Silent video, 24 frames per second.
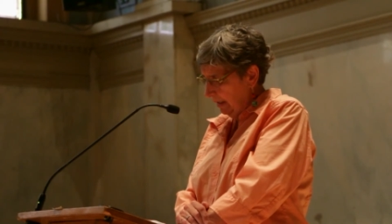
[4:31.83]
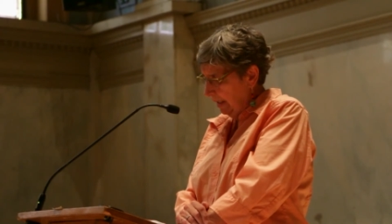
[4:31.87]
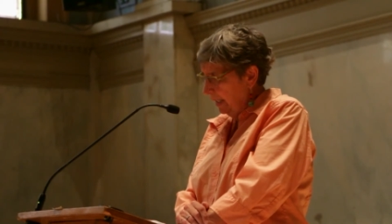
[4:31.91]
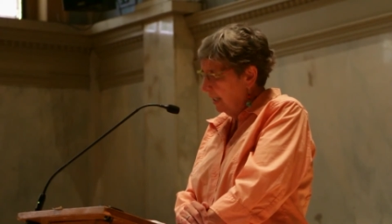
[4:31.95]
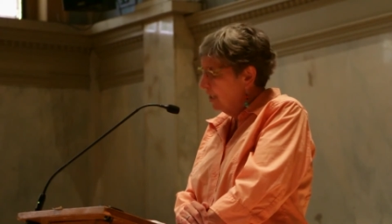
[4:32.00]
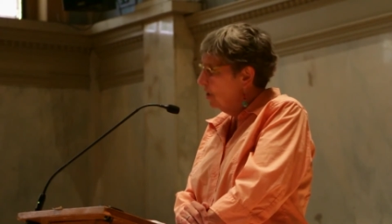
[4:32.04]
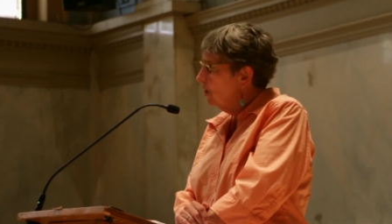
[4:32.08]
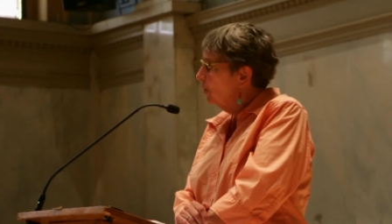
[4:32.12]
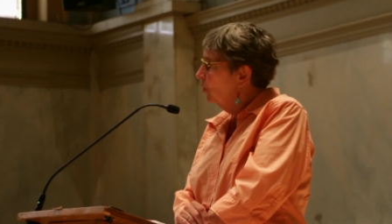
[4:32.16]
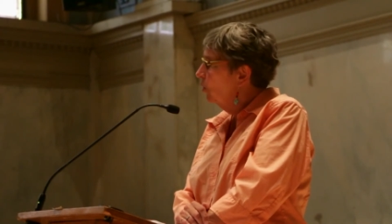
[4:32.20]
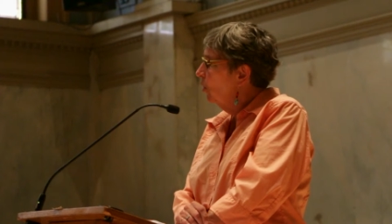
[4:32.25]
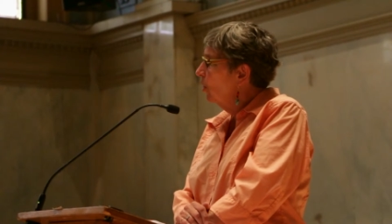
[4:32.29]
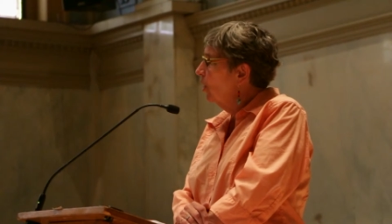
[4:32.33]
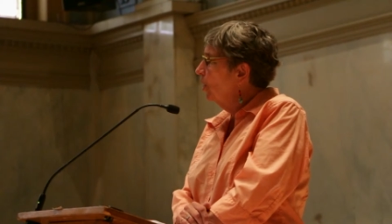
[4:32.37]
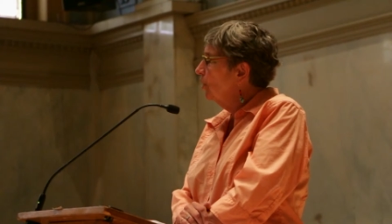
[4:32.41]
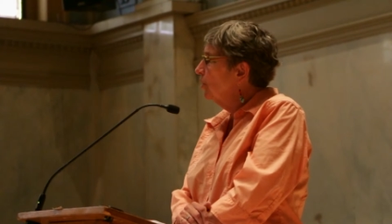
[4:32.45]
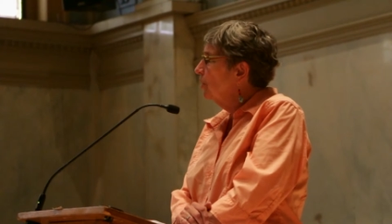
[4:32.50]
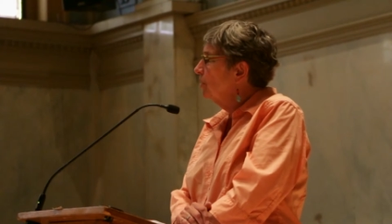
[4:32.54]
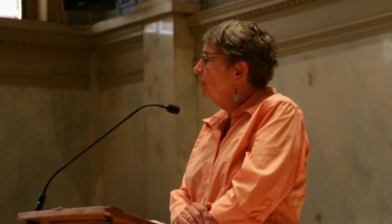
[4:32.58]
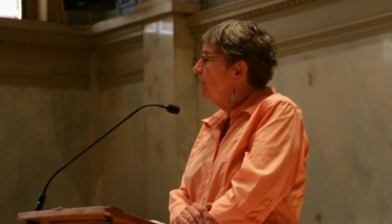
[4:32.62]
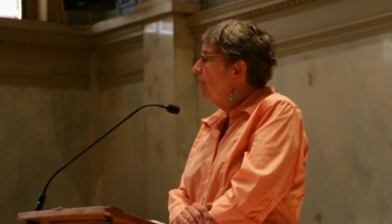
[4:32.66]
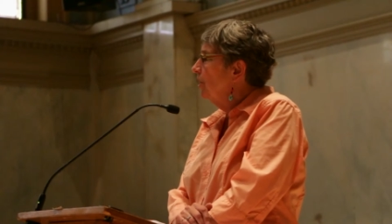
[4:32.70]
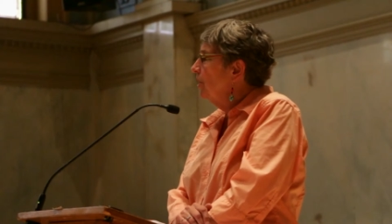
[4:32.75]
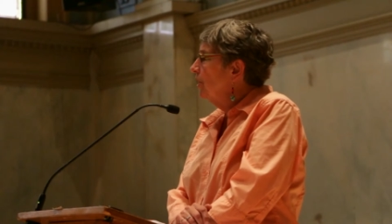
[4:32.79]
As the Wall
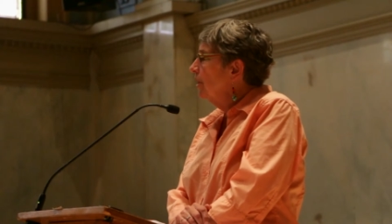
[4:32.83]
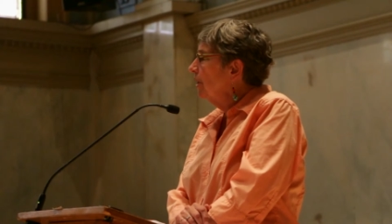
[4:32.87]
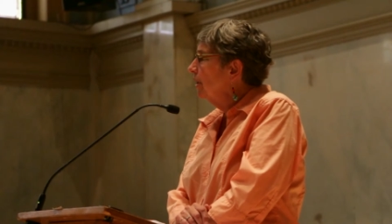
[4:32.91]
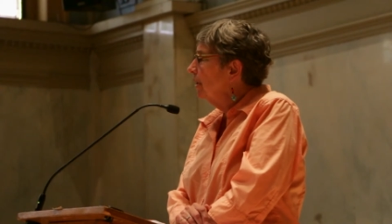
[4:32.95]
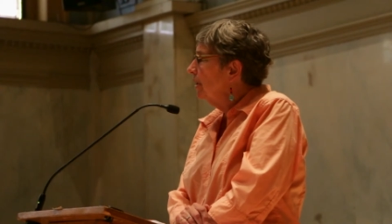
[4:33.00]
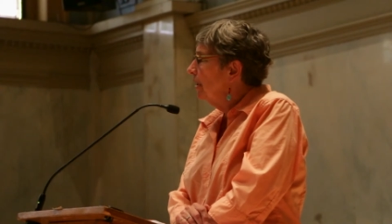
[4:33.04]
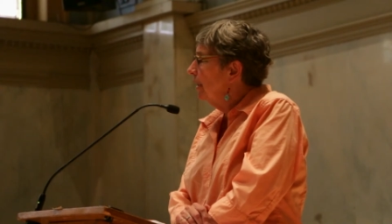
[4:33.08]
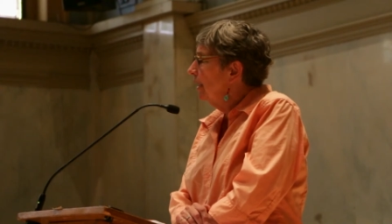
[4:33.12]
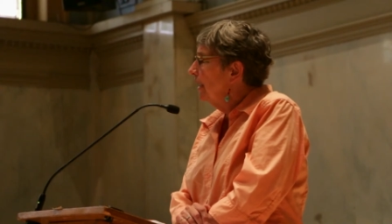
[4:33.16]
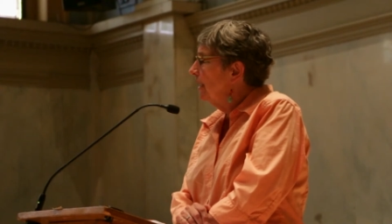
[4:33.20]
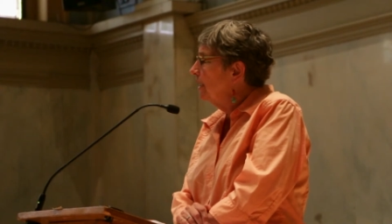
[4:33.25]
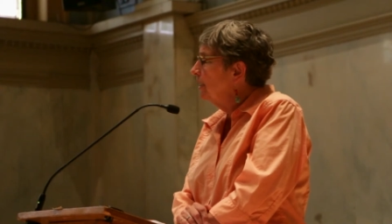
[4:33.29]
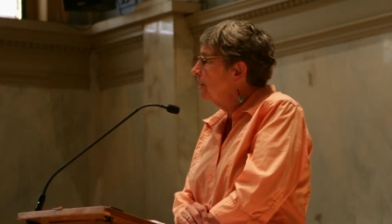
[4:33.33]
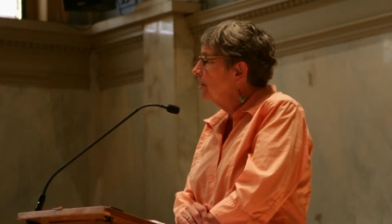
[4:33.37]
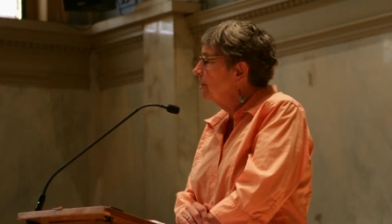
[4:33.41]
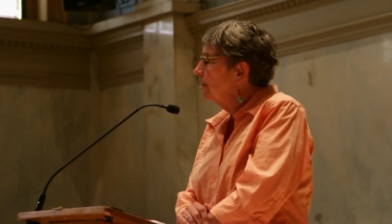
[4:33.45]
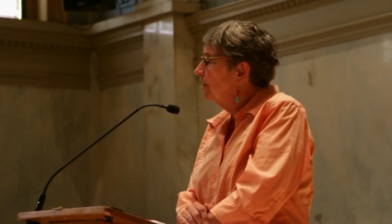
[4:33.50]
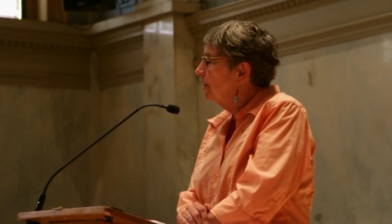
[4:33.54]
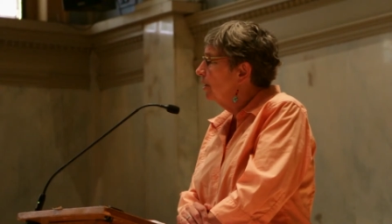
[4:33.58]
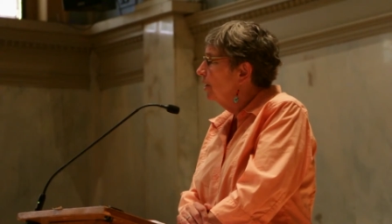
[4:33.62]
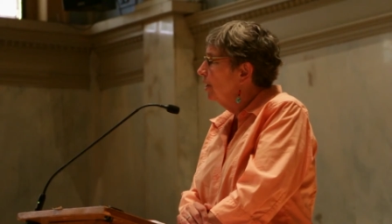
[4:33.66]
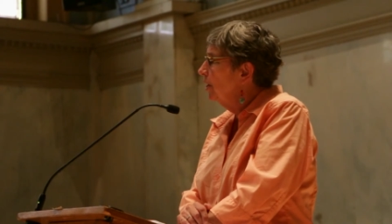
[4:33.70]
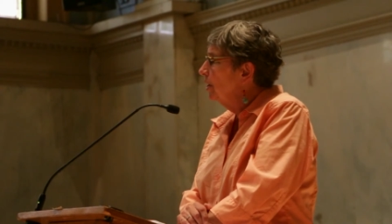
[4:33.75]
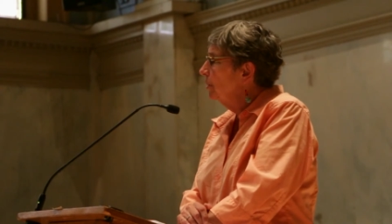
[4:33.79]
Street Journal
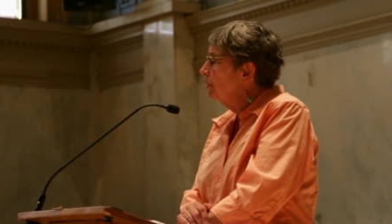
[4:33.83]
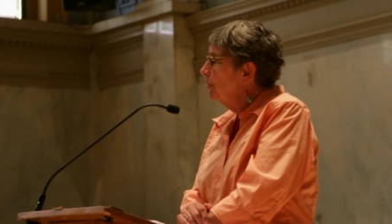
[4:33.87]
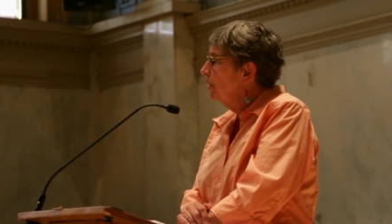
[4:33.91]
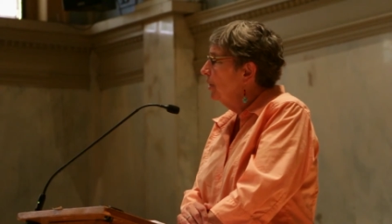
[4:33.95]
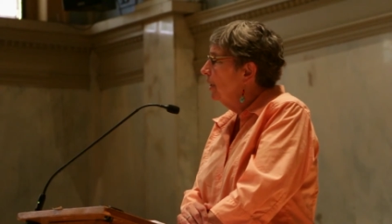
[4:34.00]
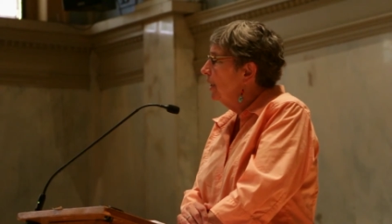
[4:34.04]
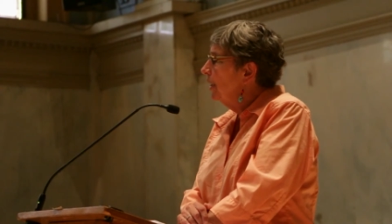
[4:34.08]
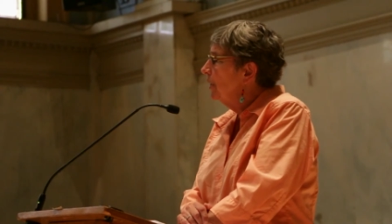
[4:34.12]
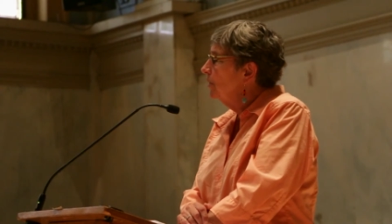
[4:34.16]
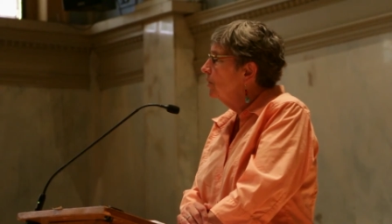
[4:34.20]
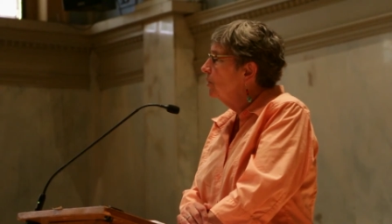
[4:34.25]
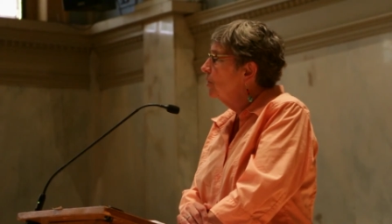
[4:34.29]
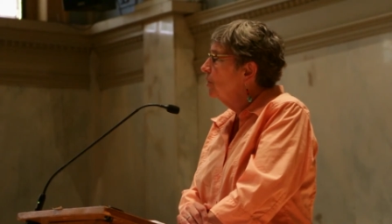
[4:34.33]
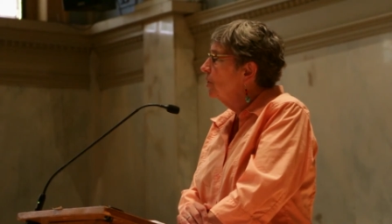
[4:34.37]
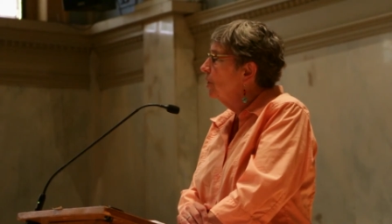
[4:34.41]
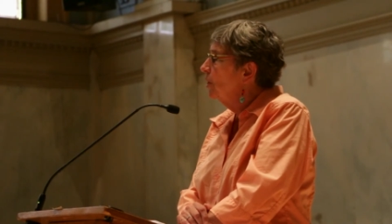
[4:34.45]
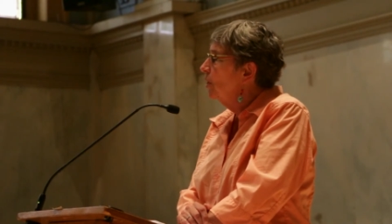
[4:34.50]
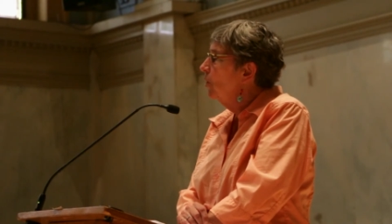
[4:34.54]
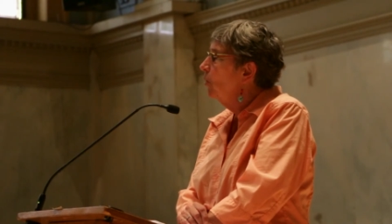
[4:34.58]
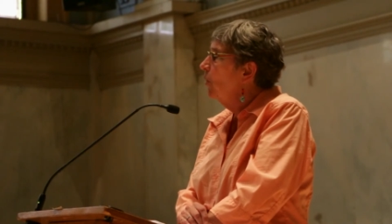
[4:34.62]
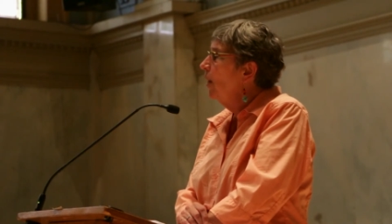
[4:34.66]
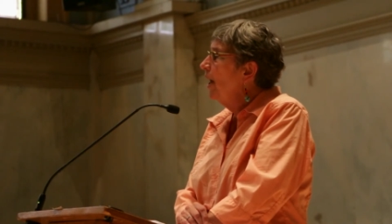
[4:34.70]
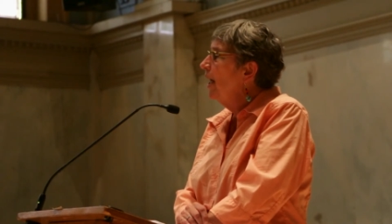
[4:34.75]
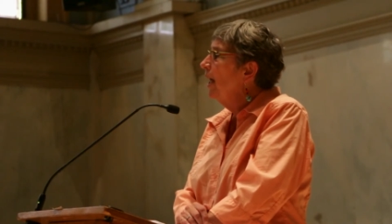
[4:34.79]
editorial put it
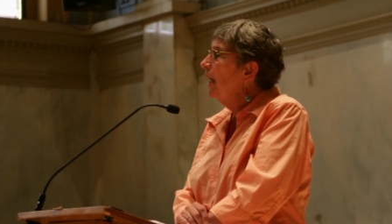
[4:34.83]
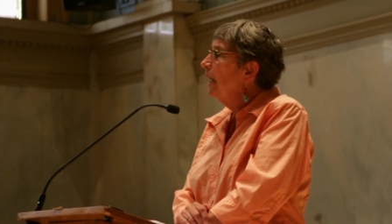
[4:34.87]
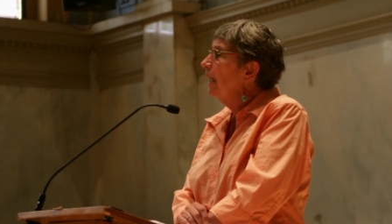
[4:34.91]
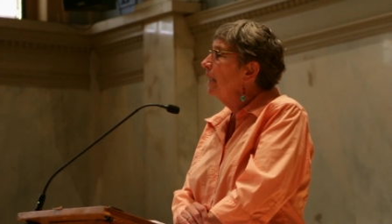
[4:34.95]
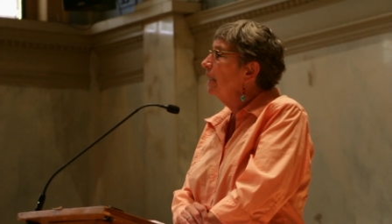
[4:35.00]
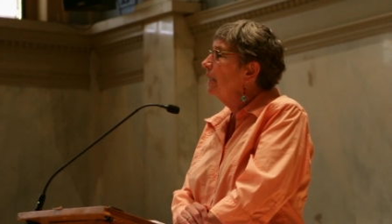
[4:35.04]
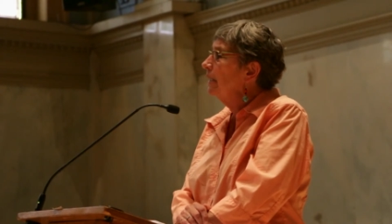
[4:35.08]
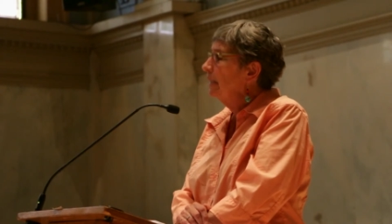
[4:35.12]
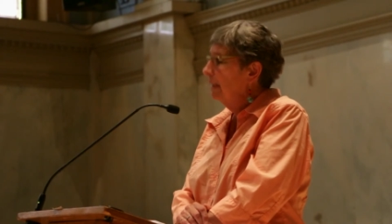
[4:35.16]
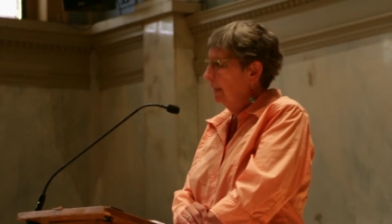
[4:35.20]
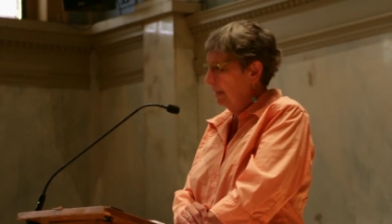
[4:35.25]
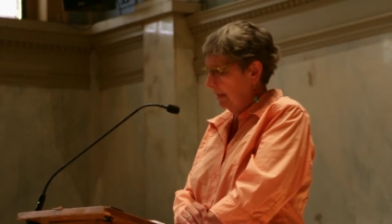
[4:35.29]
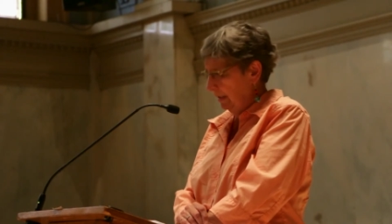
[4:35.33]
so well,